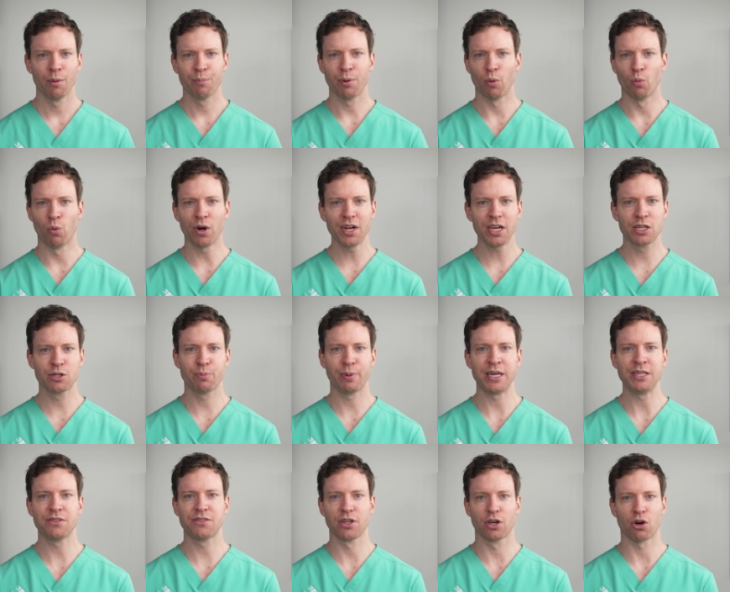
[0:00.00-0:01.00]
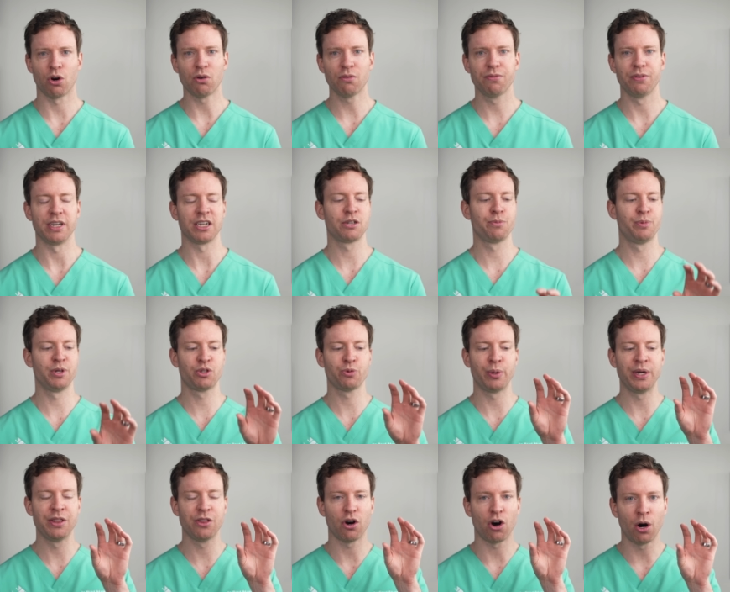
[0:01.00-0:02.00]
But what explains the conflict
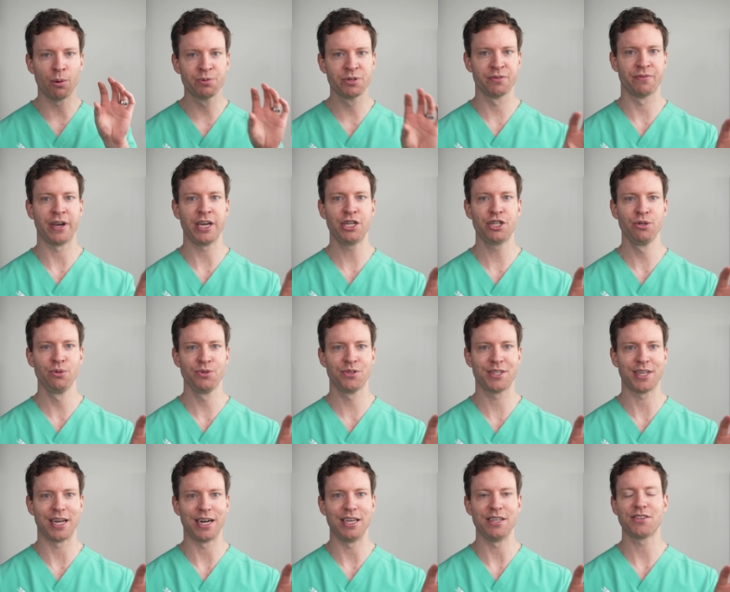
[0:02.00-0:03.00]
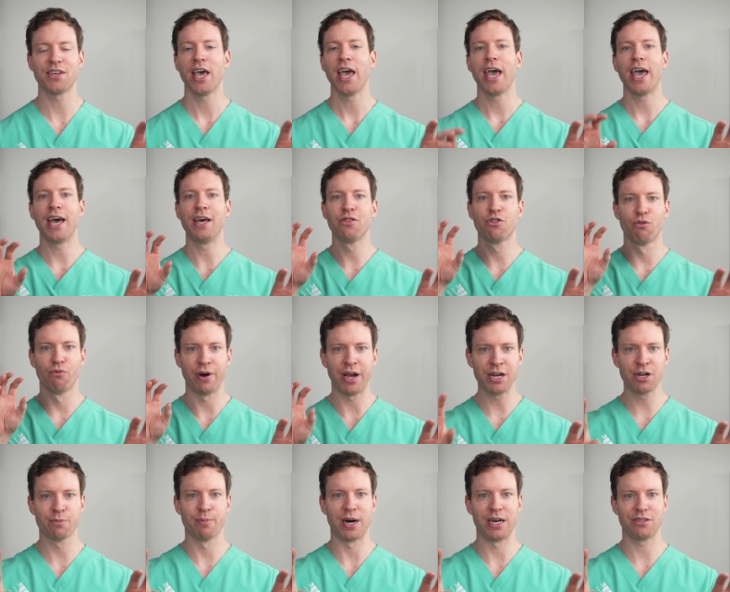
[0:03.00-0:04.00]
between the observational studies and the
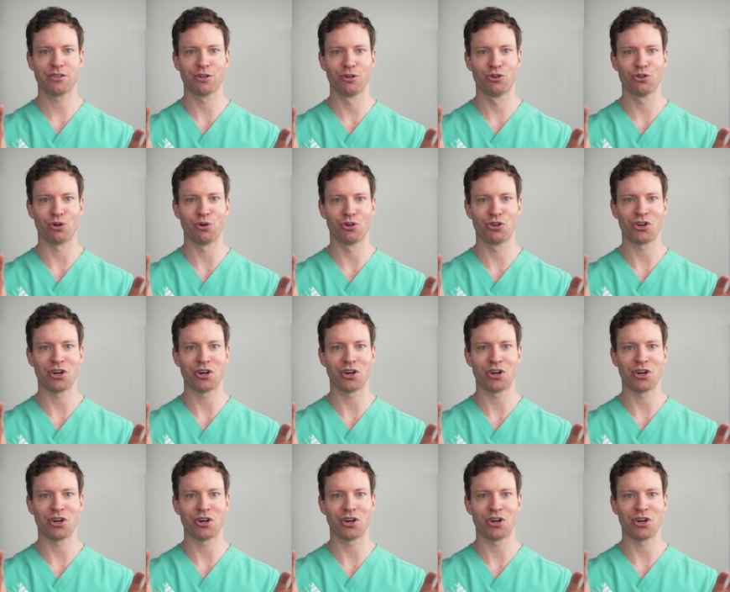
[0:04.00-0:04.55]
randomized controlled